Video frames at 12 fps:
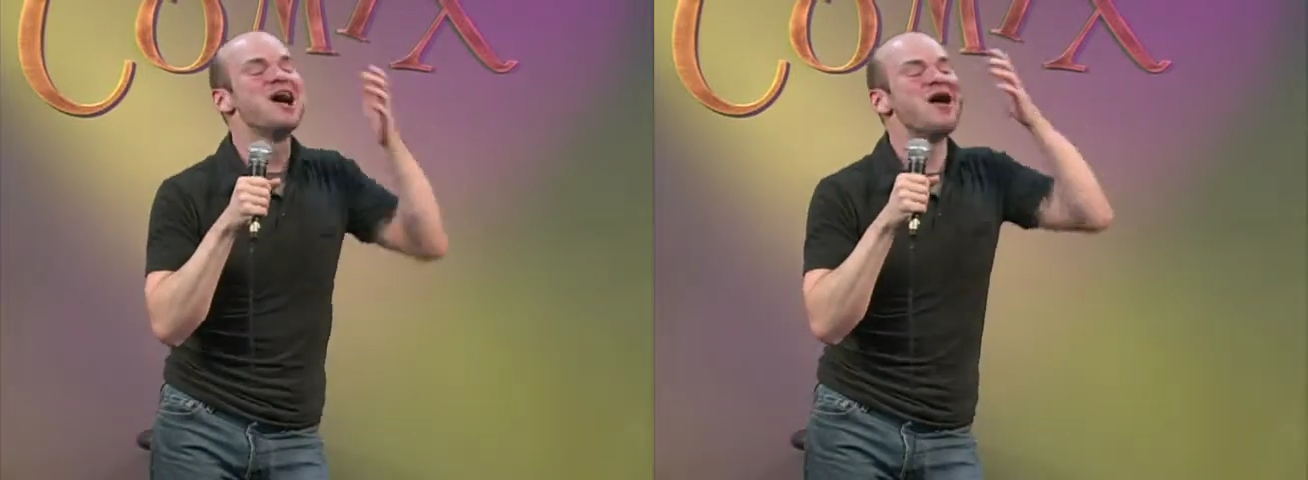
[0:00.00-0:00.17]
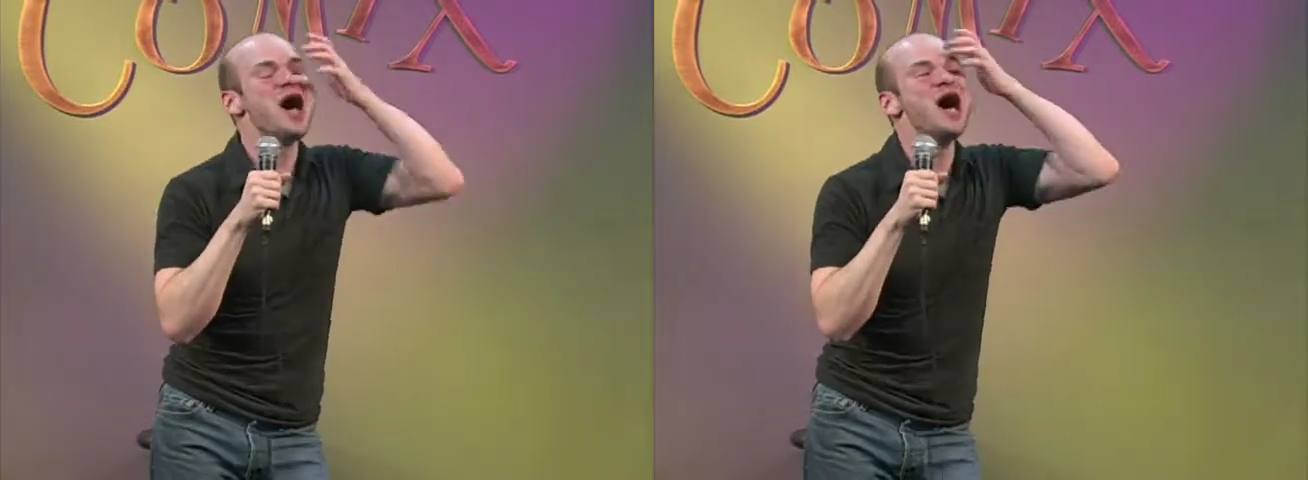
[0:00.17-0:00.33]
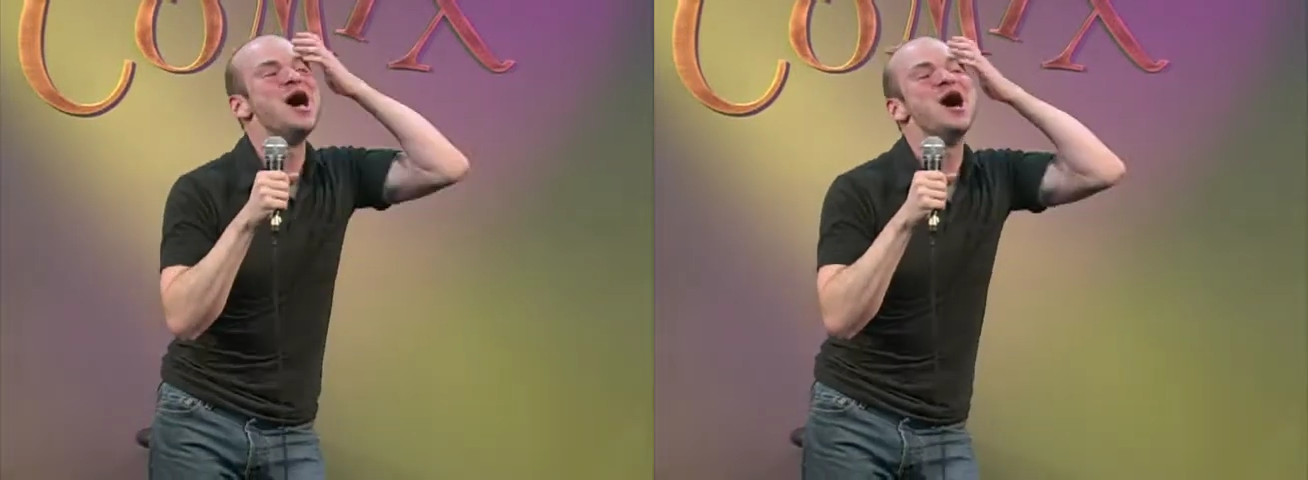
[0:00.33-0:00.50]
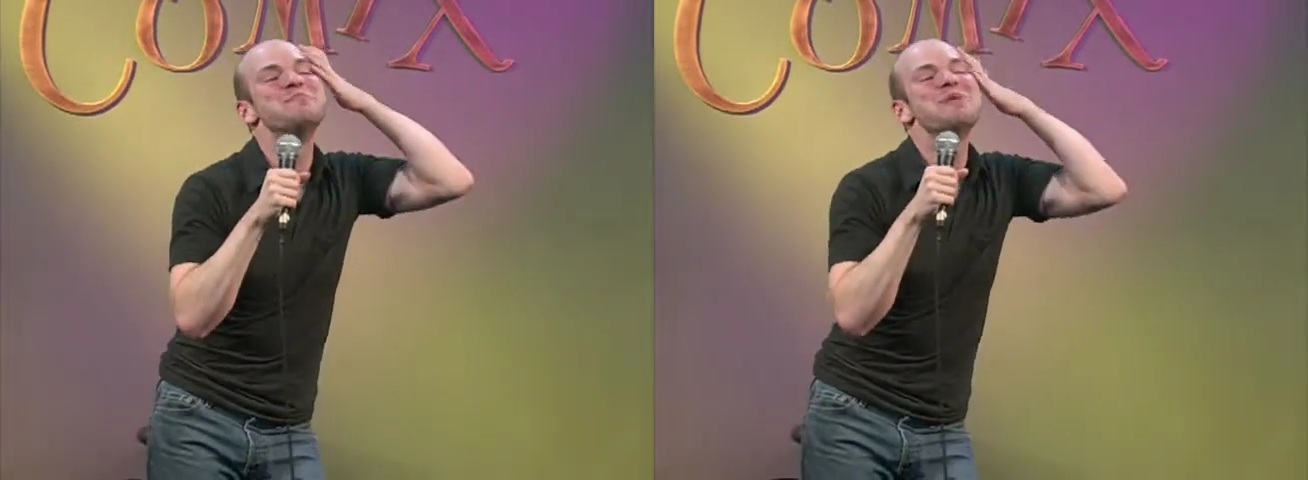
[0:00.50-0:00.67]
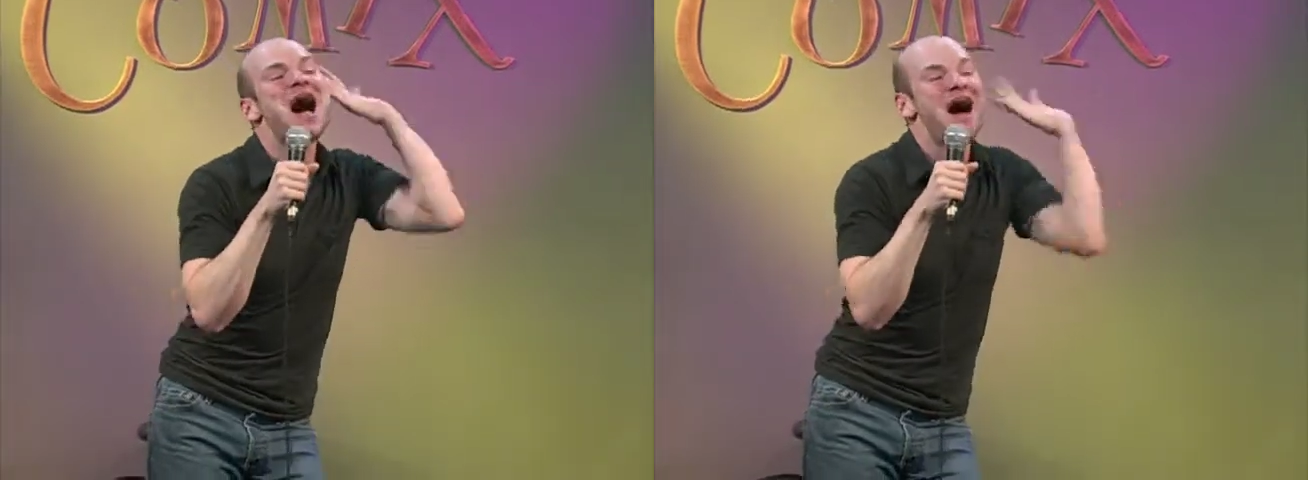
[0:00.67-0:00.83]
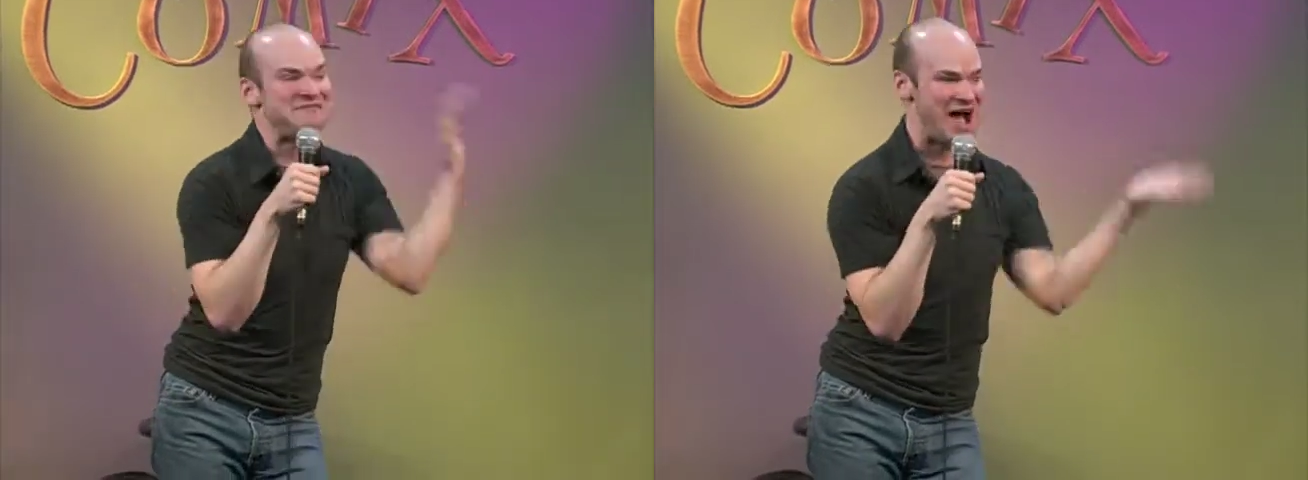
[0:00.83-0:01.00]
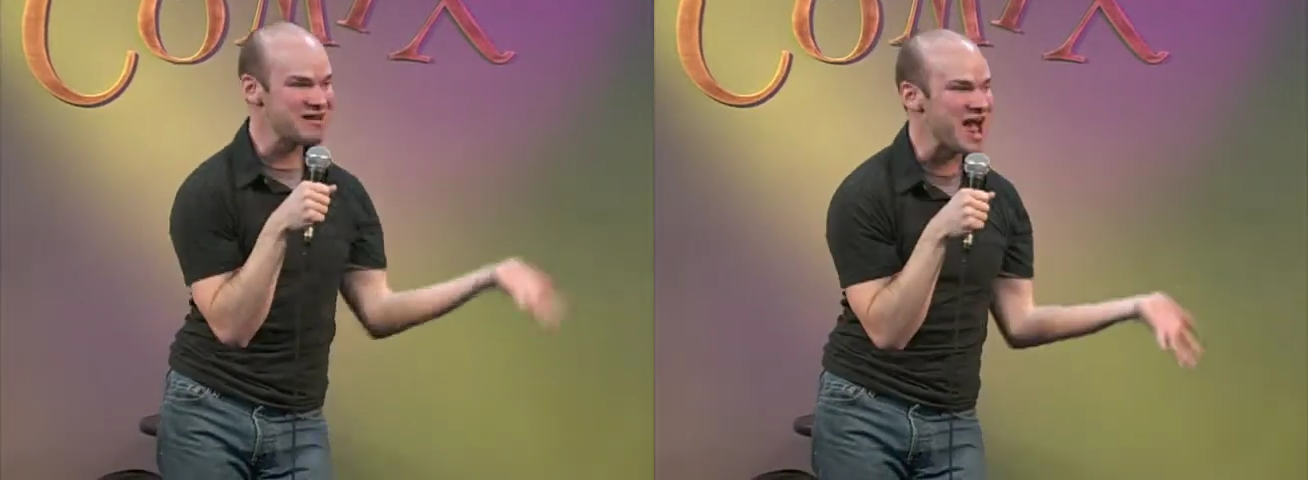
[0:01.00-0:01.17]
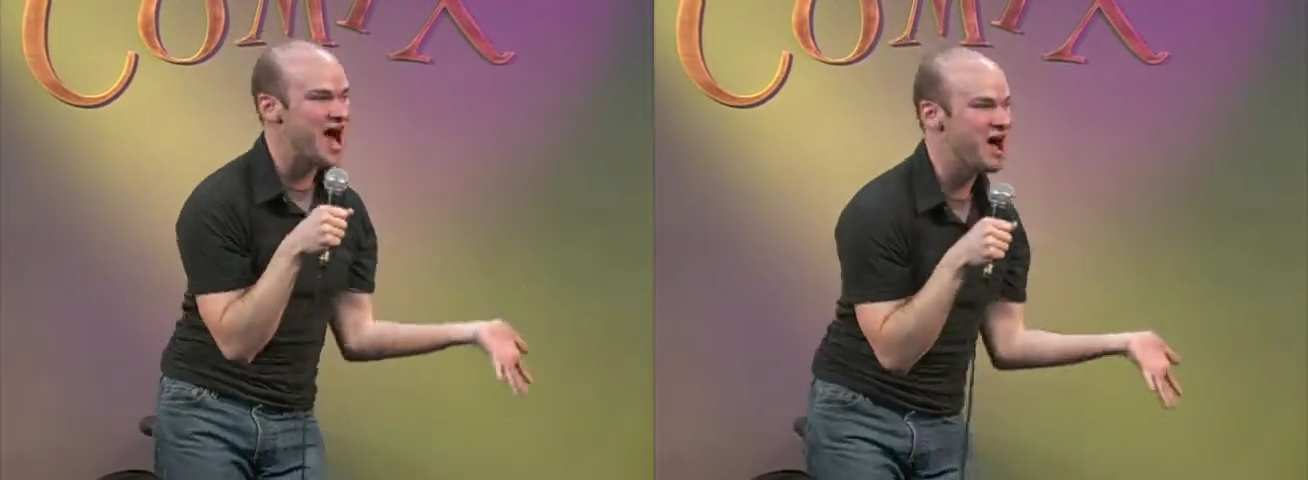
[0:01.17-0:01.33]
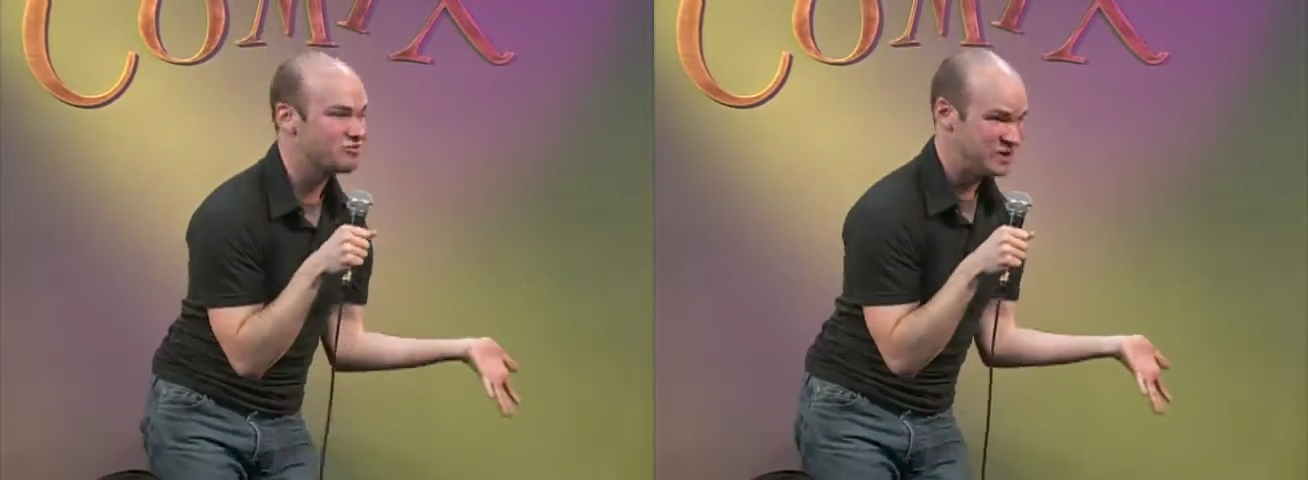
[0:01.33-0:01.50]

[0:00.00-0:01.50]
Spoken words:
I found out